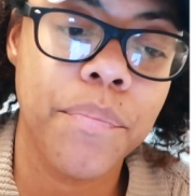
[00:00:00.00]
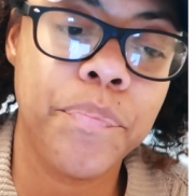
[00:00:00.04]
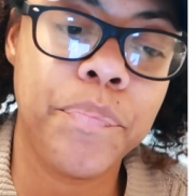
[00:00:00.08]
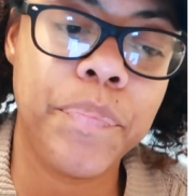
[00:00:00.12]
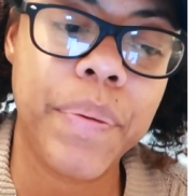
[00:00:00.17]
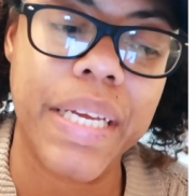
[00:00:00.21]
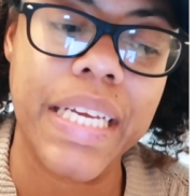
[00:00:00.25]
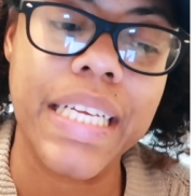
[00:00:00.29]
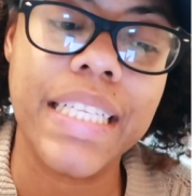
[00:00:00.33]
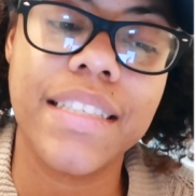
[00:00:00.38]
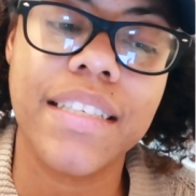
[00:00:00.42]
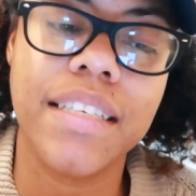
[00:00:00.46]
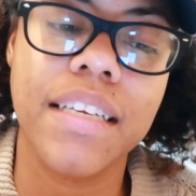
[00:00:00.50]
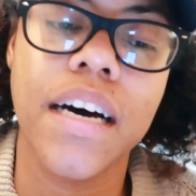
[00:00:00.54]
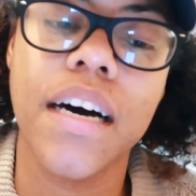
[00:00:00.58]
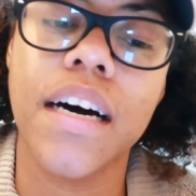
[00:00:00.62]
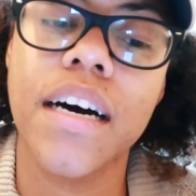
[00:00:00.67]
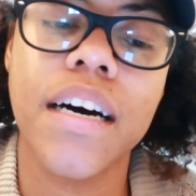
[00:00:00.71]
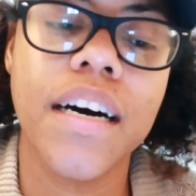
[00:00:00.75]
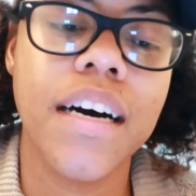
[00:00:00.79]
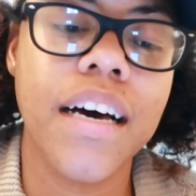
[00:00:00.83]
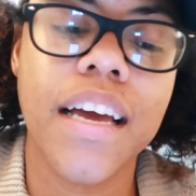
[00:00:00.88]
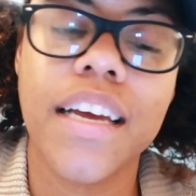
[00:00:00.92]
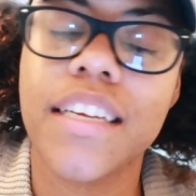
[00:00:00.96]

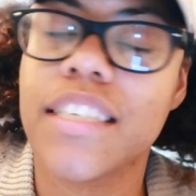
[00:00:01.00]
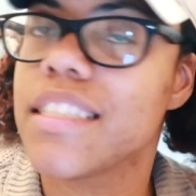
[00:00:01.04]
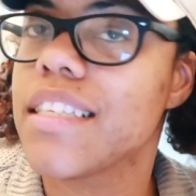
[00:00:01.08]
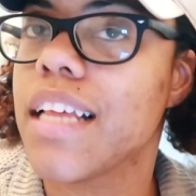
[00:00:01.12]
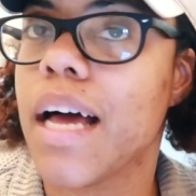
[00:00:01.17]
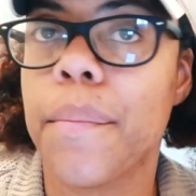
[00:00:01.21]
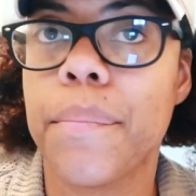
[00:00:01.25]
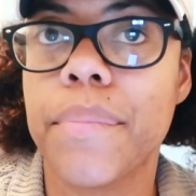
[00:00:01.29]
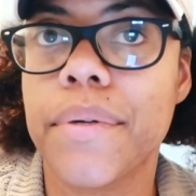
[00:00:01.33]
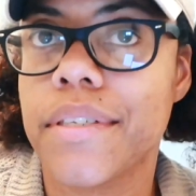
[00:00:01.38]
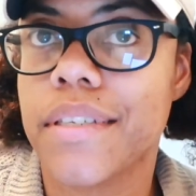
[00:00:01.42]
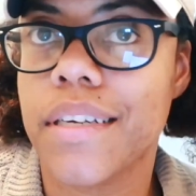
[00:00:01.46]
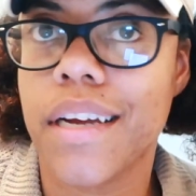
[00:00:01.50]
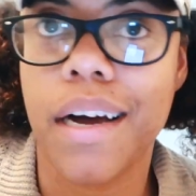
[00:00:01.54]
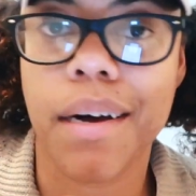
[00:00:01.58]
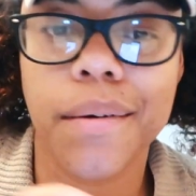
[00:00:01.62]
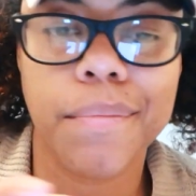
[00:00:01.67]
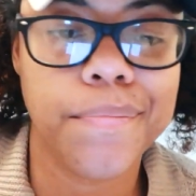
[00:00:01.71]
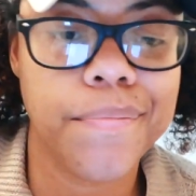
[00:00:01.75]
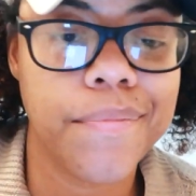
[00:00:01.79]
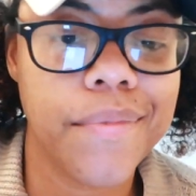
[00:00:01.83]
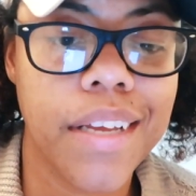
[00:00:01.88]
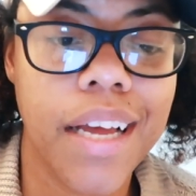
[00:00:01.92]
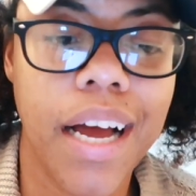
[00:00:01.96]
Pizza and Stop and
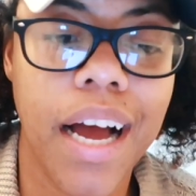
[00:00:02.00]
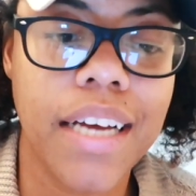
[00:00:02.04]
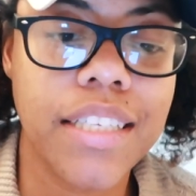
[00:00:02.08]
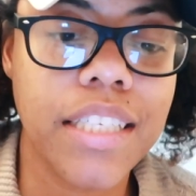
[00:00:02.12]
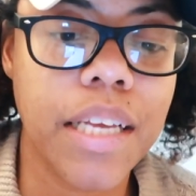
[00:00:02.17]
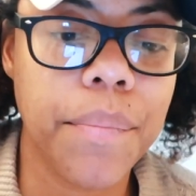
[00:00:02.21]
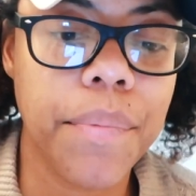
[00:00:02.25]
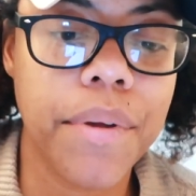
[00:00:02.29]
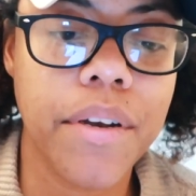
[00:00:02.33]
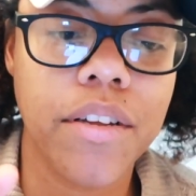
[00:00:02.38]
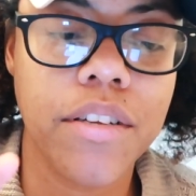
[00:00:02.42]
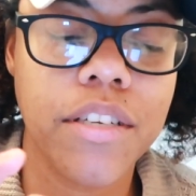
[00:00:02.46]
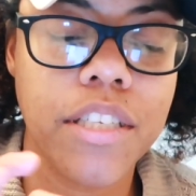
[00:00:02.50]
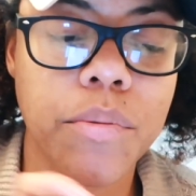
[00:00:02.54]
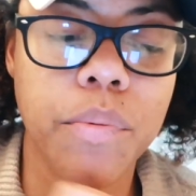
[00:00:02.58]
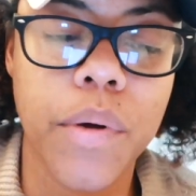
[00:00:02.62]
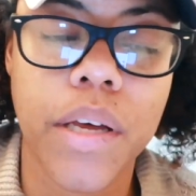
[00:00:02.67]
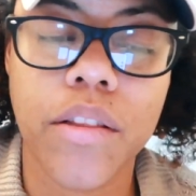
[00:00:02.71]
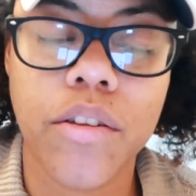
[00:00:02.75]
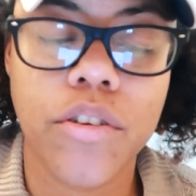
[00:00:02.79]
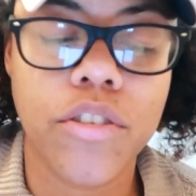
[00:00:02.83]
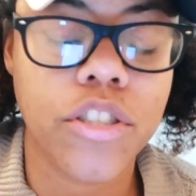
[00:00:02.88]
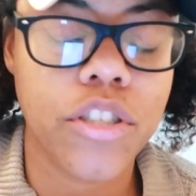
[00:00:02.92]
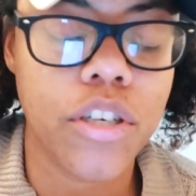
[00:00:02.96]
Shop. Guys, I've been on this
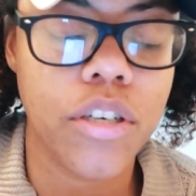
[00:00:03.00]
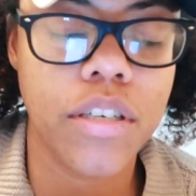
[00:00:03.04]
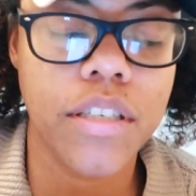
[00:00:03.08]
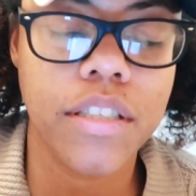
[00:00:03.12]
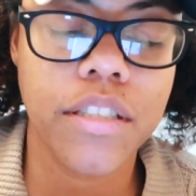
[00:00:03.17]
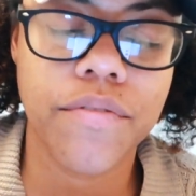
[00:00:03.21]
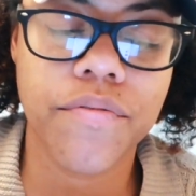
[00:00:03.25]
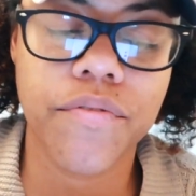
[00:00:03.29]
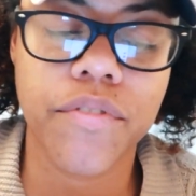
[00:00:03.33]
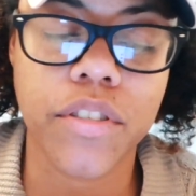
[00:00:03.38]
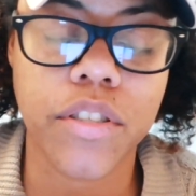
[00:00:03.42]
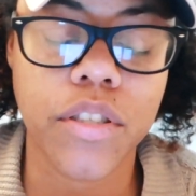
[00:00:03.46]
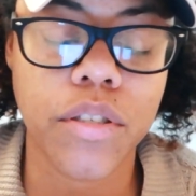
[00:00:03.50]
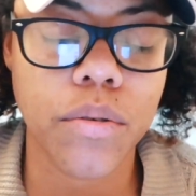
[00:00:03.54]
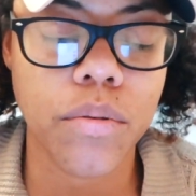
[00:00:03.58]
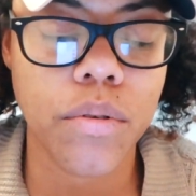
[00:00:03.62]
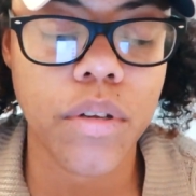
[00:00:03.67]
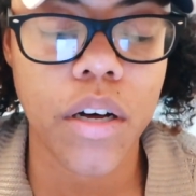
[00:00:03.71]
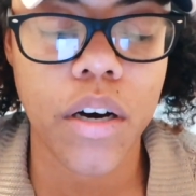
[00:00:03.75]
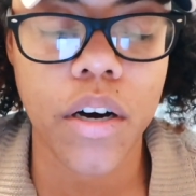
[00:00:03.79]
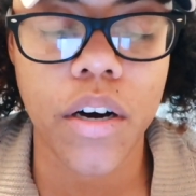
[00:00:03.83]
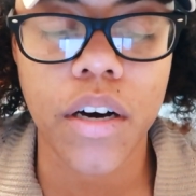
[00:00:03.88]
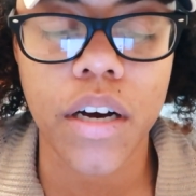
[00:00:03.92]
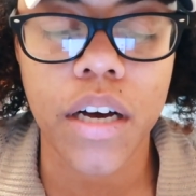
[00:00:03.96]
weight loss journey for too
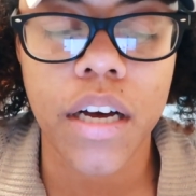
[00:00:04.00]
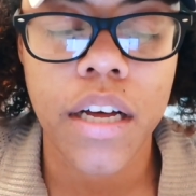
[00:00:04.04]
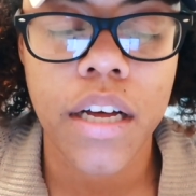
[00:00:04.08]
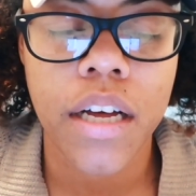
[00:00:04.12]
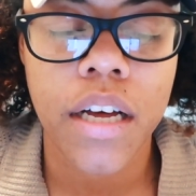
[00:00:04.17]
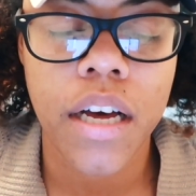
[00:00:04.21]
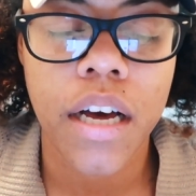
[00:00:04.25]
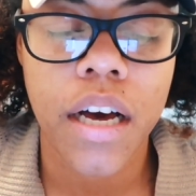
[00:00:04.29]
long.